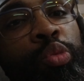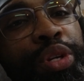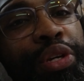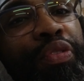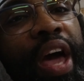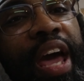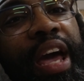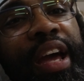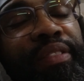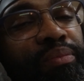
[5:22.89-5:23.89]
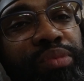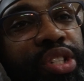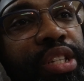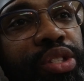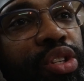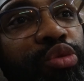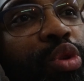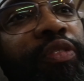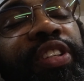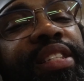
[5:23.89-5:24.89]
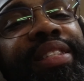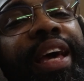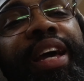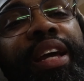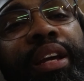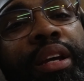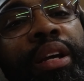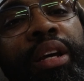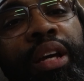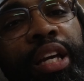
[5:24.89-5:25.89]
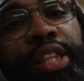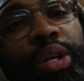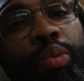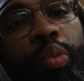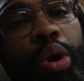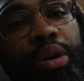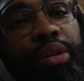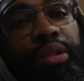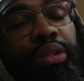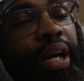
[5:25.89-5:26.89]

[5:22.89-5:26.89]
when you've had just the roughest day in the world.